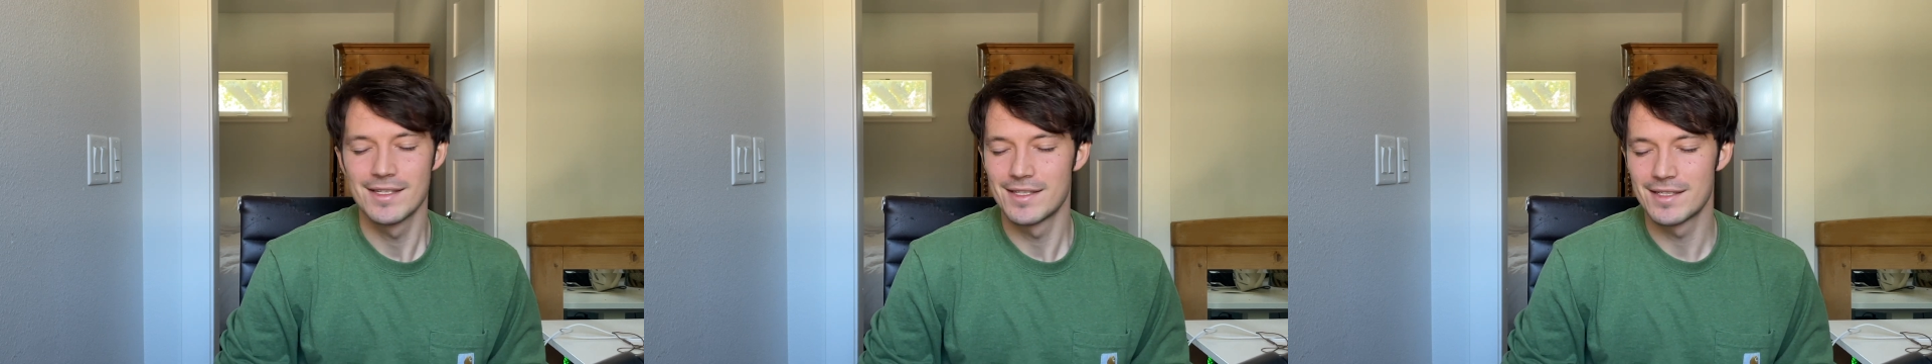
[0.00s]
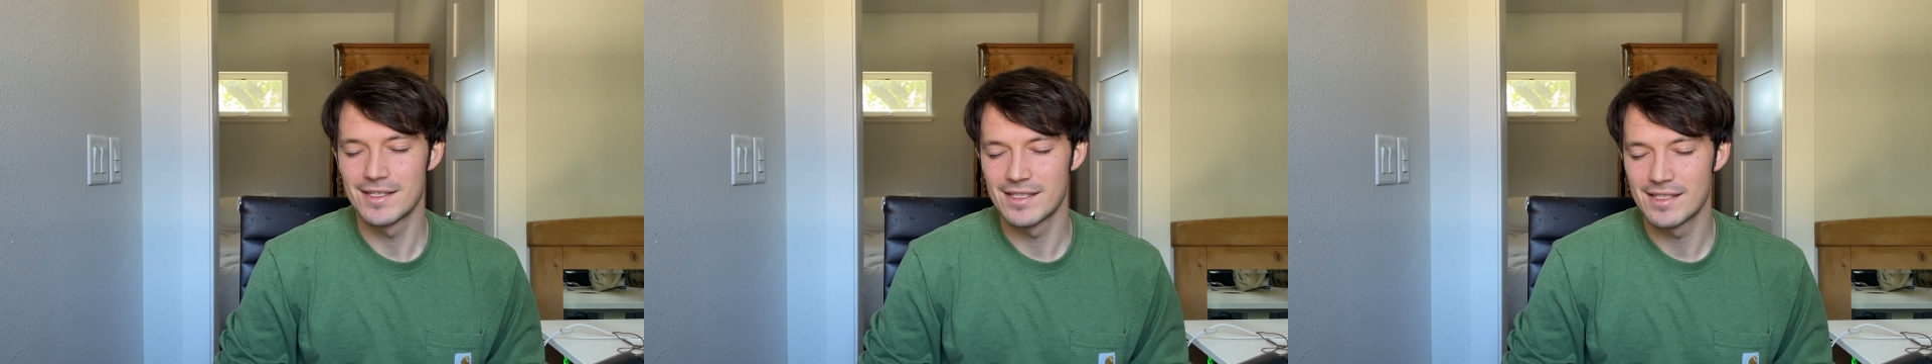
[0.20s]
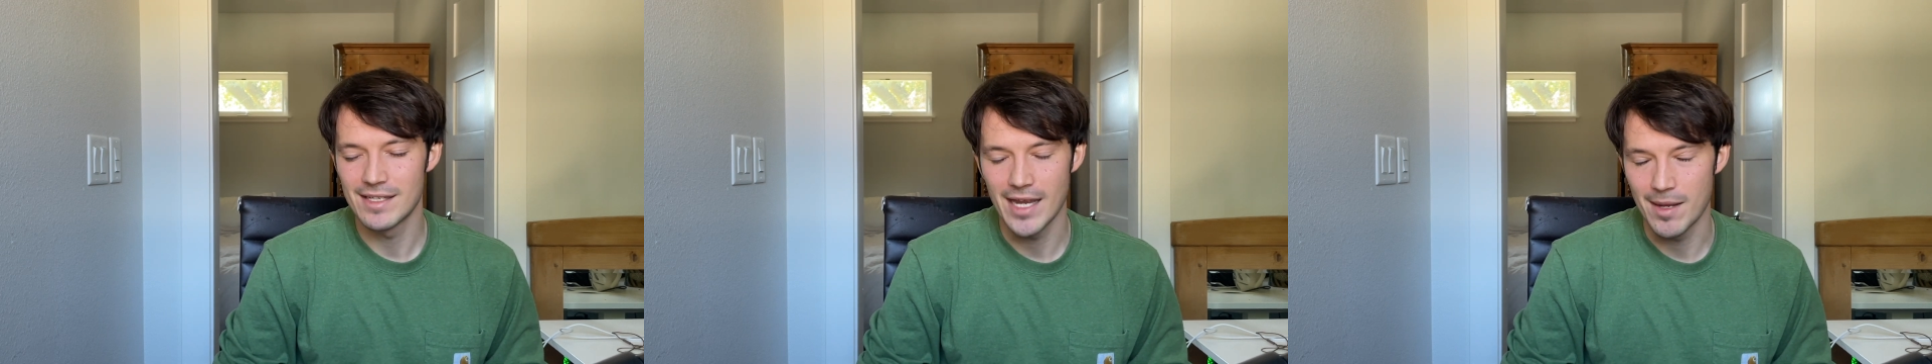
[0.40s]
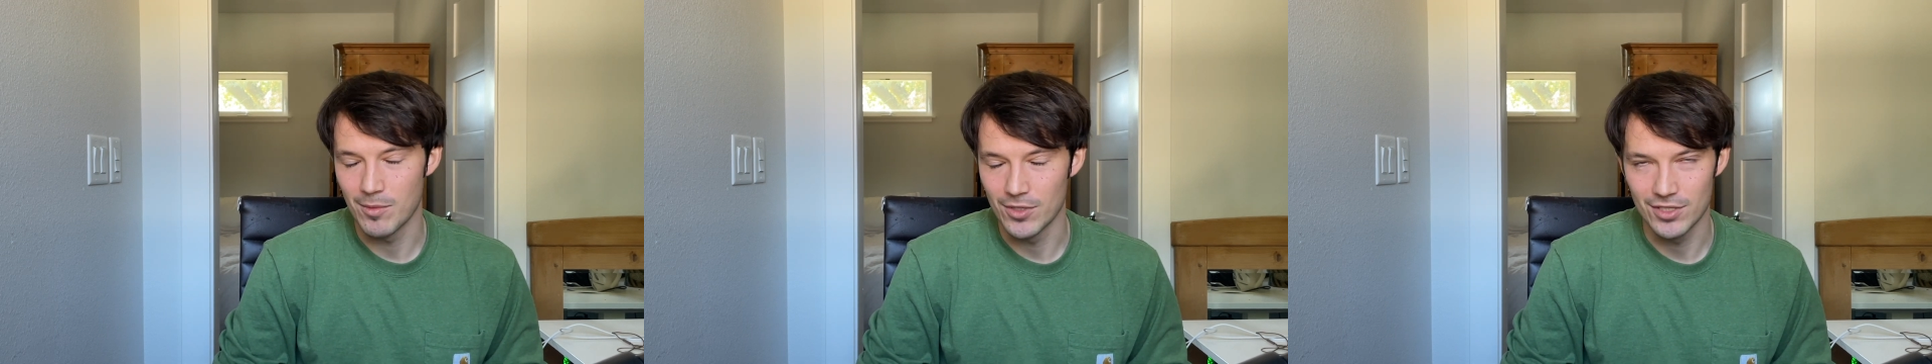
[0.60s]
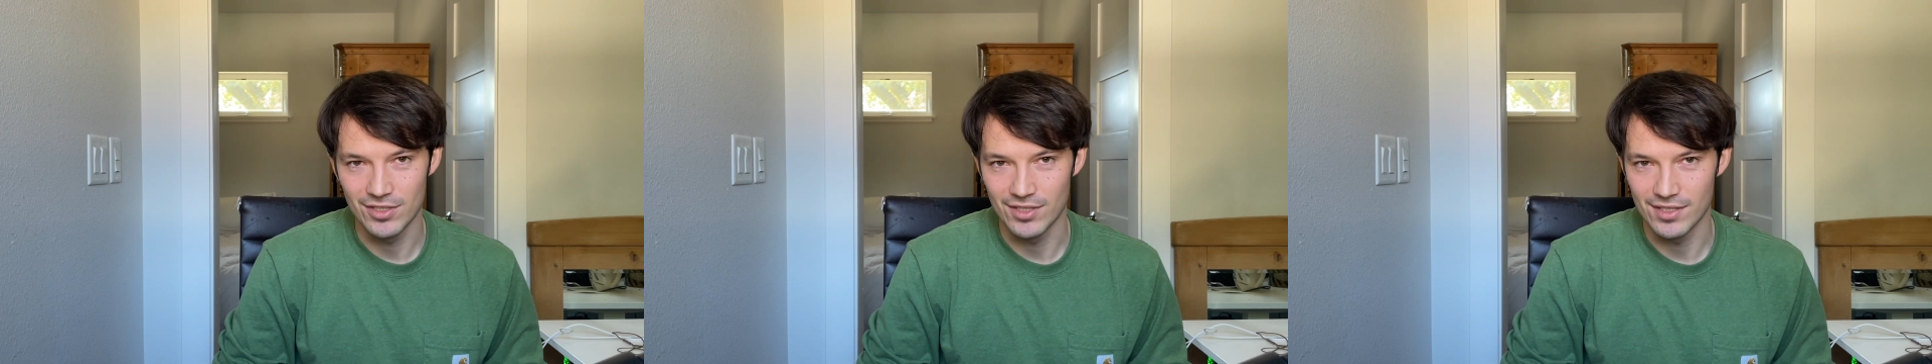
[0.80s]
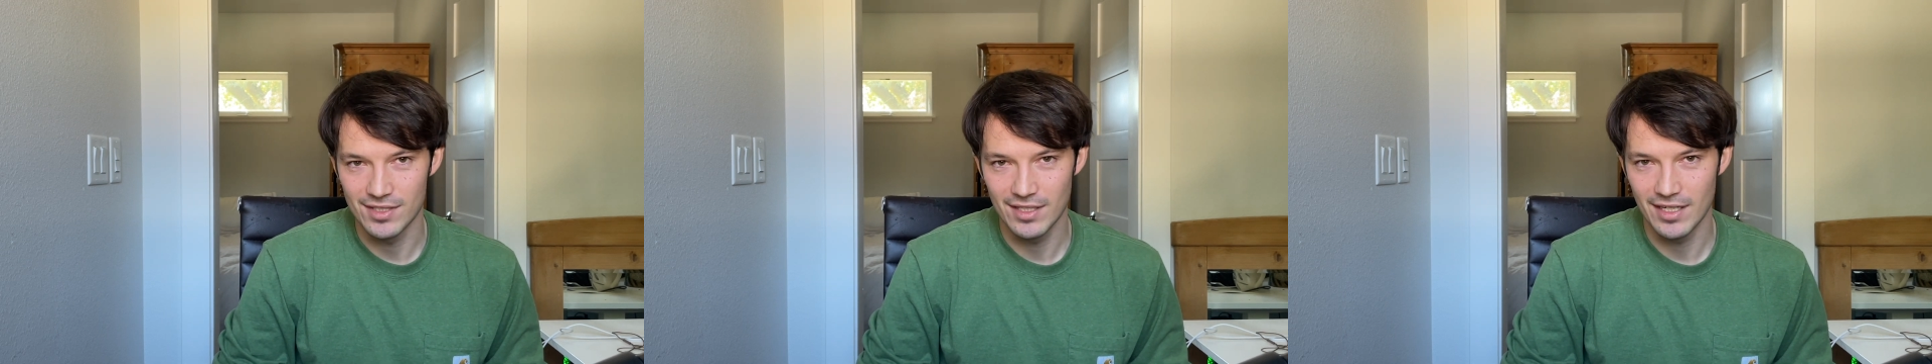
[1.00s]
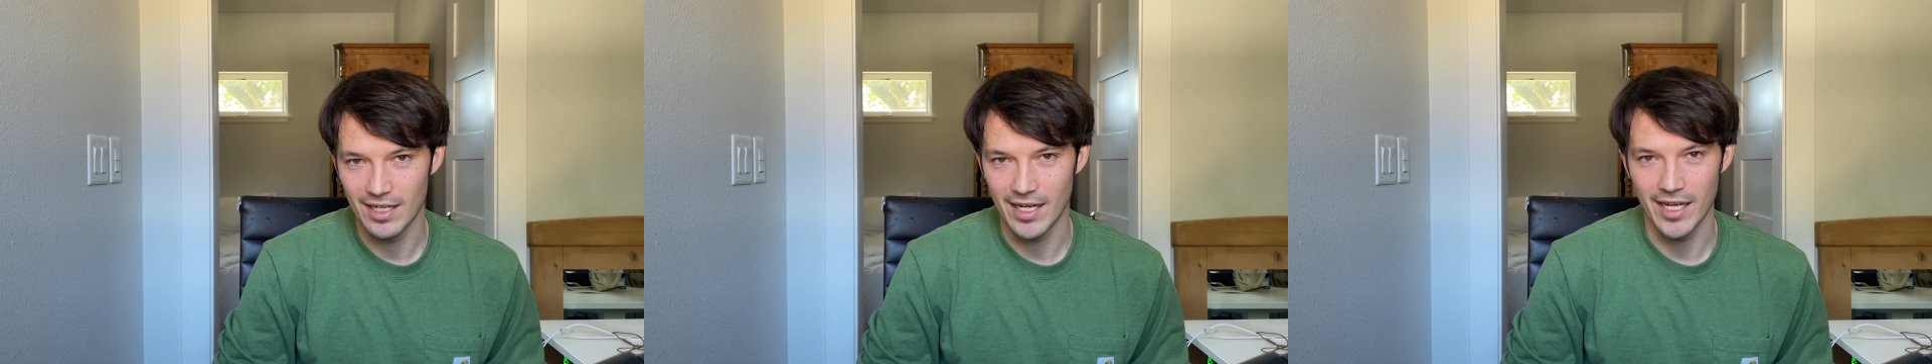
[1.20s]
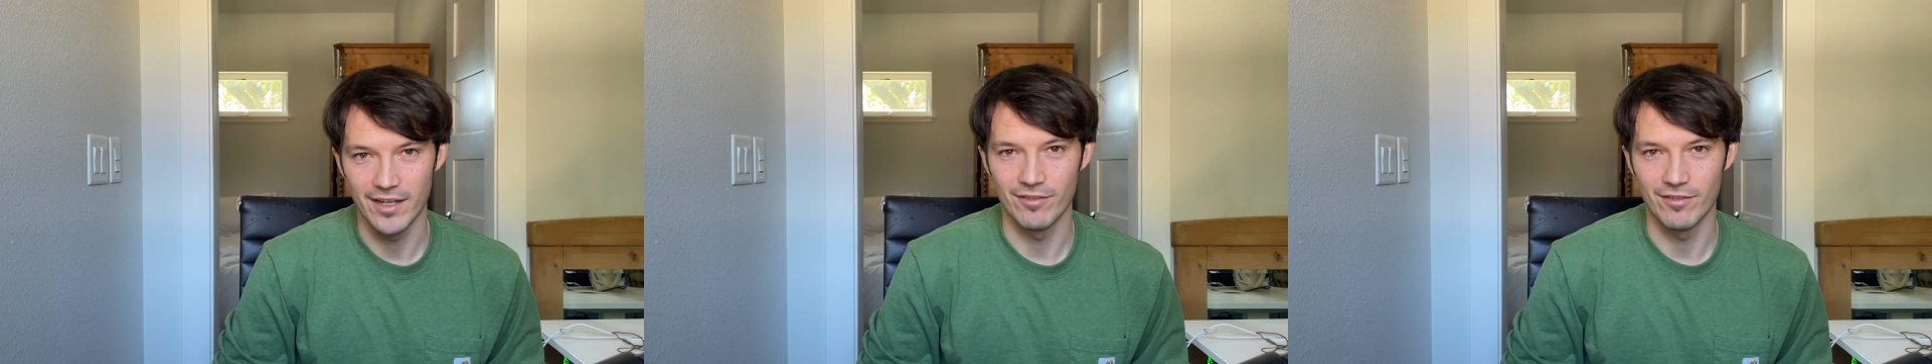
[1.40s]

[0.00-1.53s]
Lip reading: sandwiches could I